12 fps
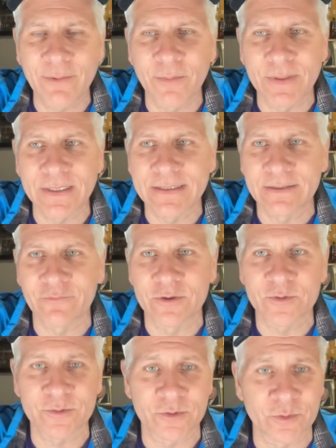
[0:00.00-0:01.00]
big
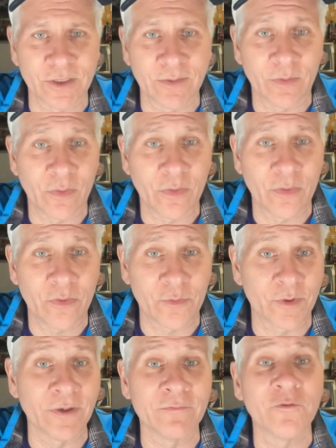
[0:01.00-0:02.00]
difference between
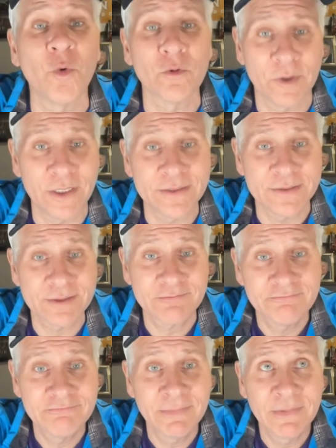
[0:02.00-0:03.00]
3 and 4 runs
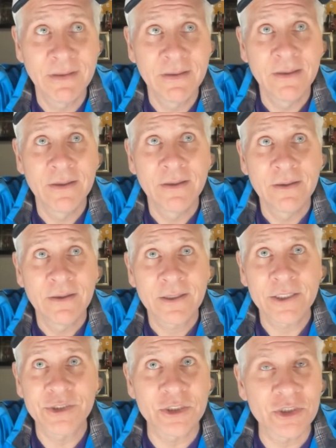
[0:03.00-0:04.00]

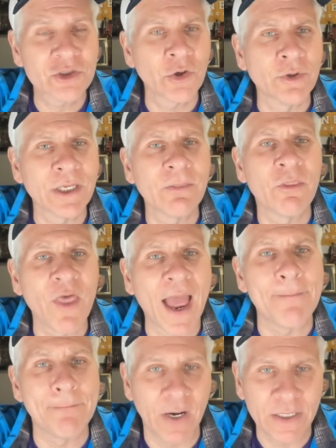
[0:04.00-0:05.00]
because you just don't need
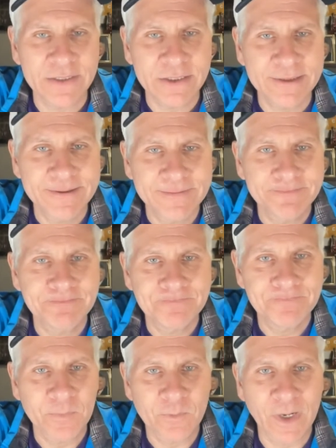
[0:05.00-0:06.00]
that much,
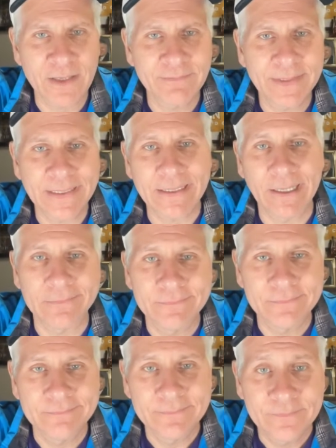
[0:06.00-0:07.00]
right?
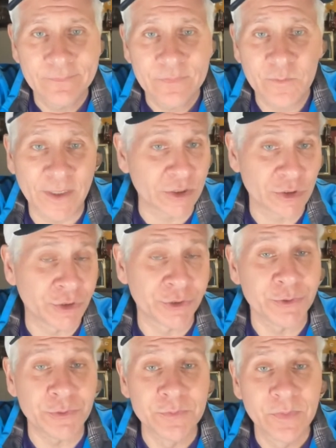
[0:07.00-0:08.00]
Especially
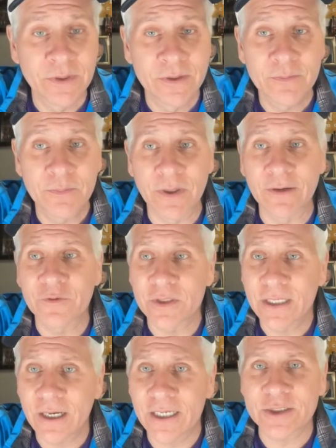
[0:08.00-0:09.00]
2. But if
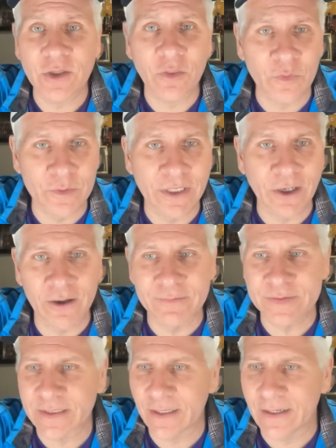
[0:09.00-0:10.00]
you cut it to 3, all of
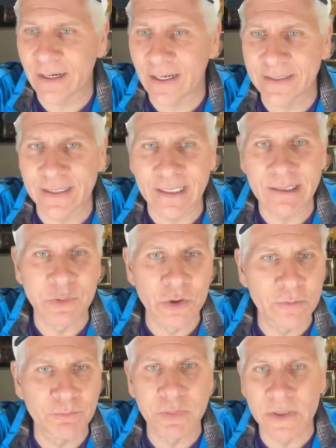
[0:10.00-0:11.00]
a sudden I can get a
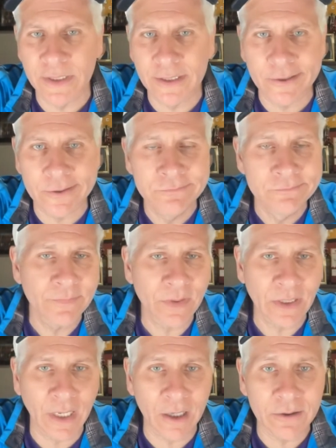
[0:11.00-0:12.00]
bloop, bleeder,
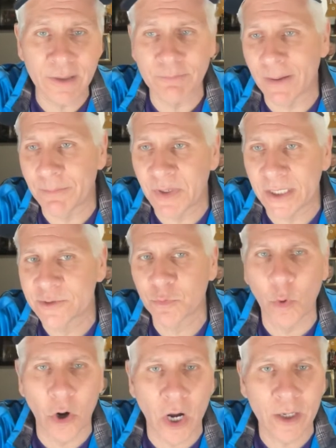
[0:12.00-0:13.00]
hit by pitch,
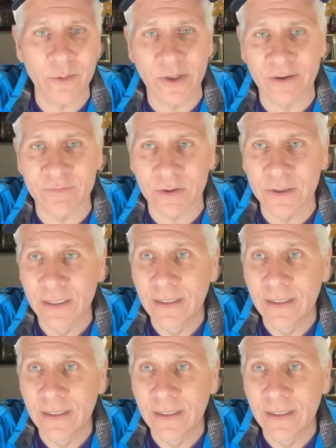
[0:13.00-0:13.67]
walk, whatever,